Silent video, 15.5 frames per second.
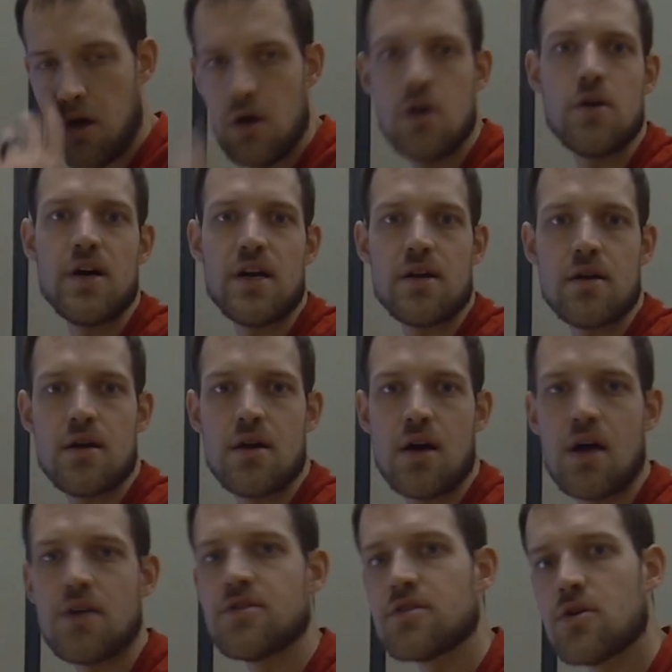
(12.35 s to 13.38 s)
Oh hey,
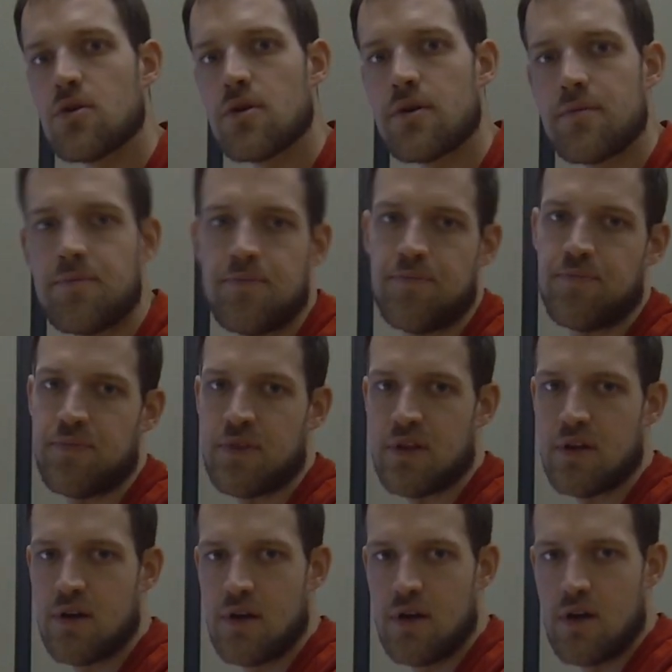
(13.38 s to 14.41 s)
how's it going?
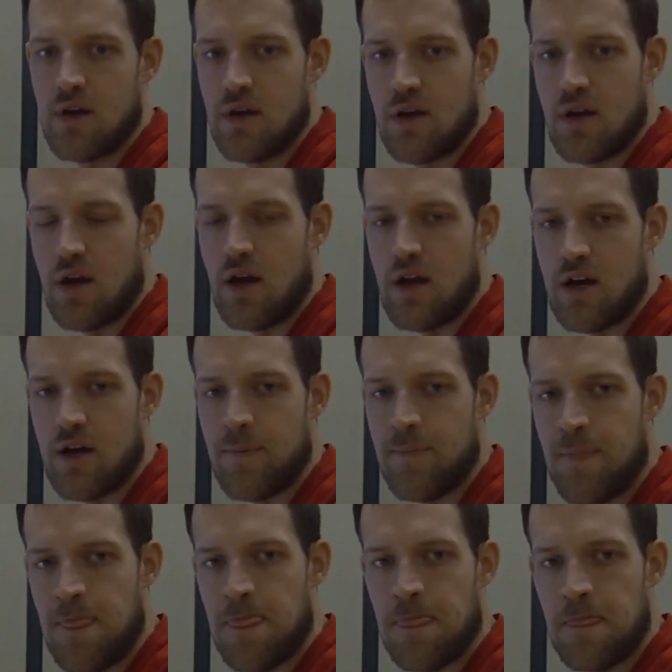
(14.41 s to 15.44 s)

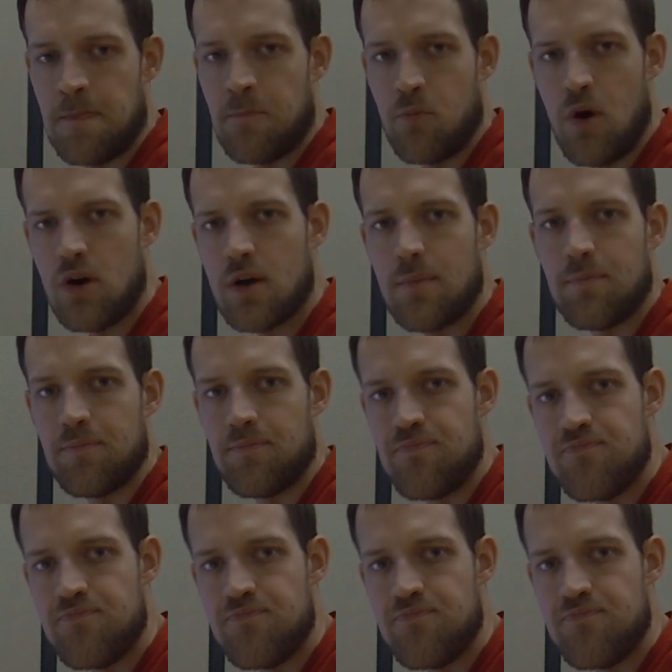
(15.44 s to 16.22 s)
Welcome.